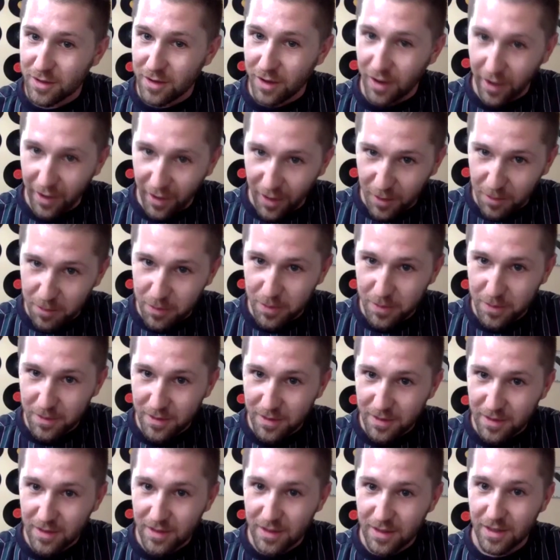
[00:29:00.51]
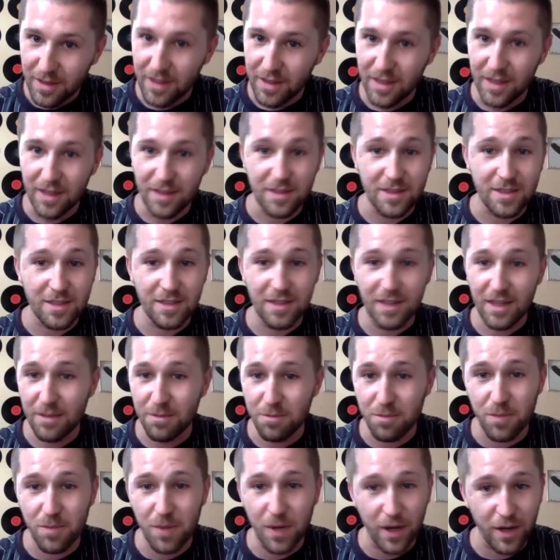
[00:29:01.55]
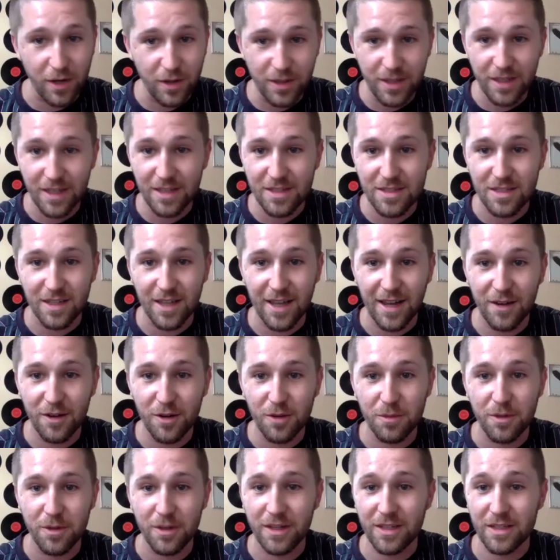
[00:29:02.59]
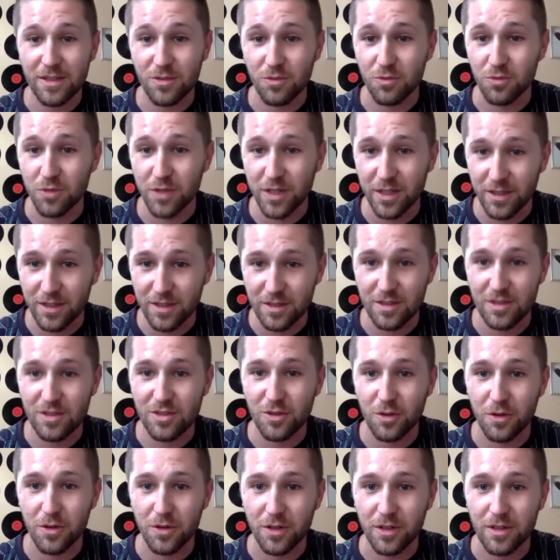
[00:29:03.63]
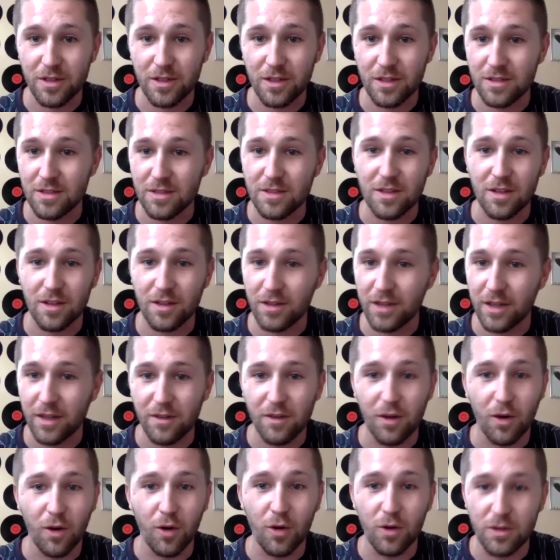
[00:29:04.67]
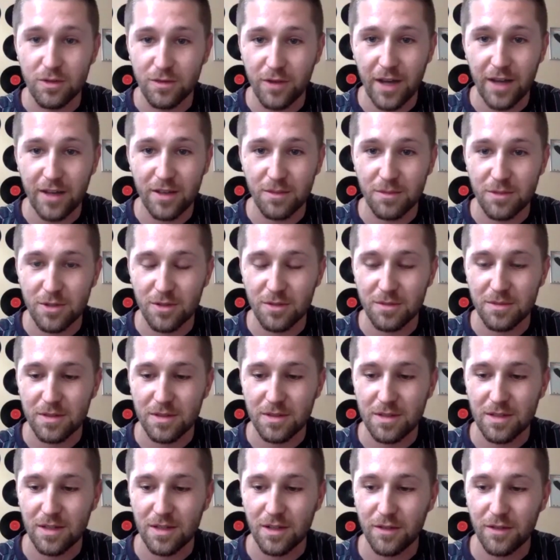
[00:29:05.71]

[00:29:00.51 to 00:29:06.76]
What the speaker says: up, it barely gets louder, but it gets really distorted because it's all like old vacuum tubes and stuff.